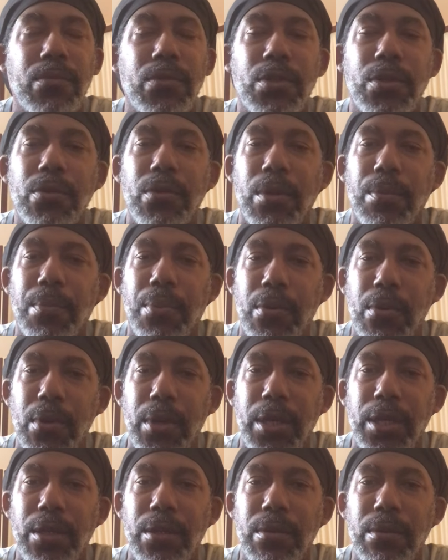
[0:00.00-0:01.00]
to a
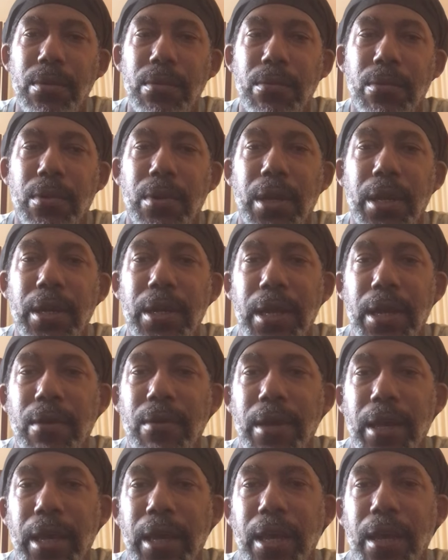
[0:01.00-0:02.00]
point where I now
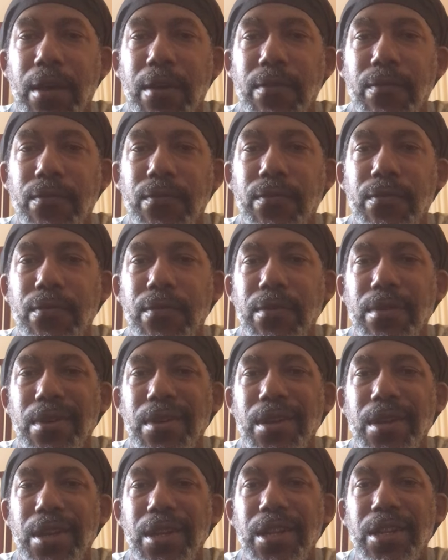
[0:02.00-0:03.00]
have
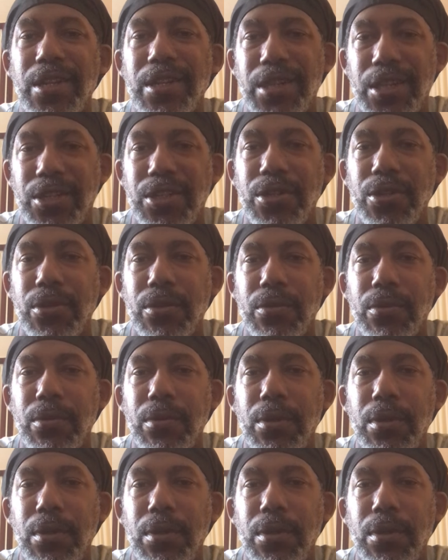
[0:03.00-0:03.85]
an additional